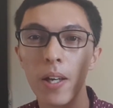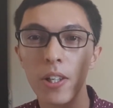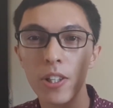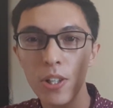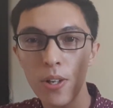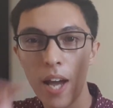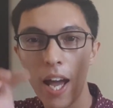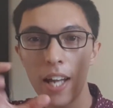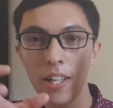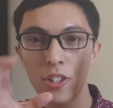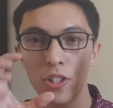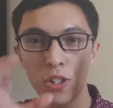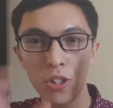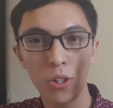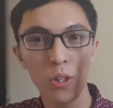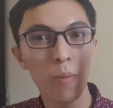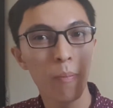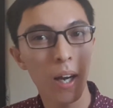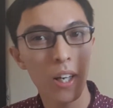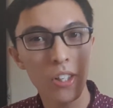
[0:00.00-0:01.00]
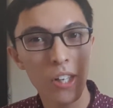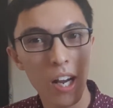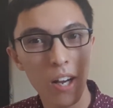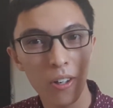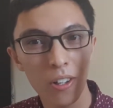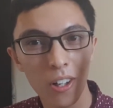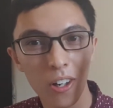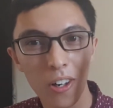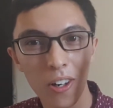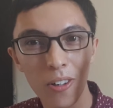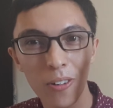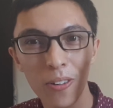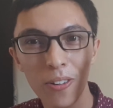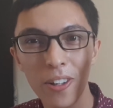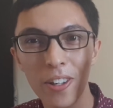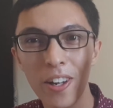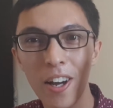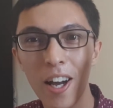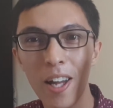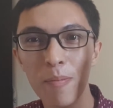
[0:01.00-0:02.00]
you had too much alcohol the
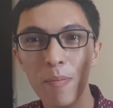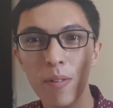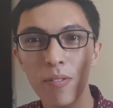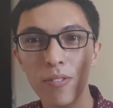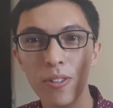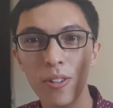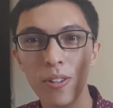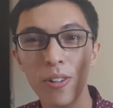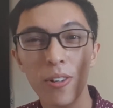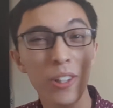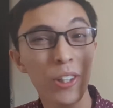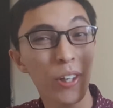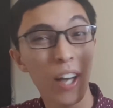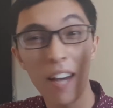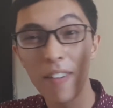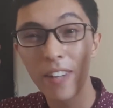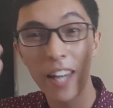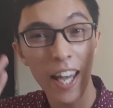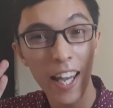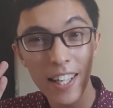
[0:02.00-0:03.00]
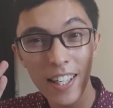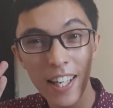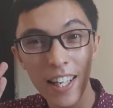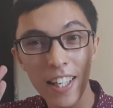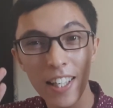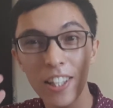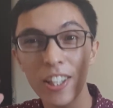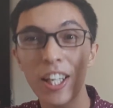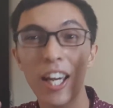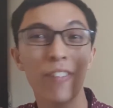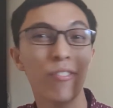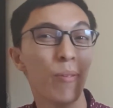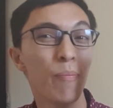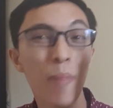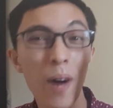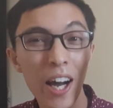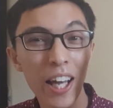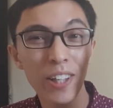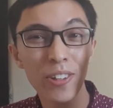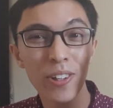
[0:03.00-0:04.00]
night before, you have a headache, you have a
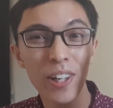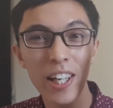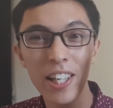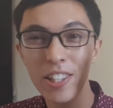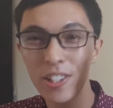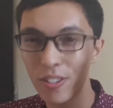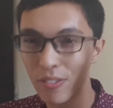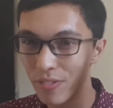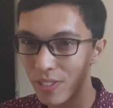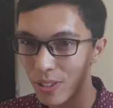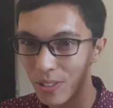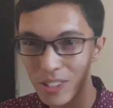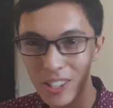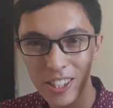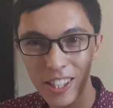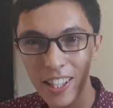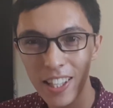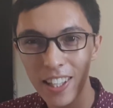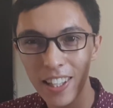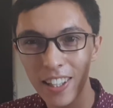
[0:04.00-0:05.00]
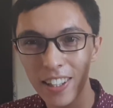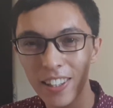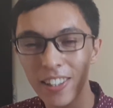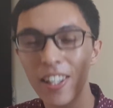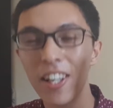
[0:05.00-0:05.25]
migraine, you feel sick,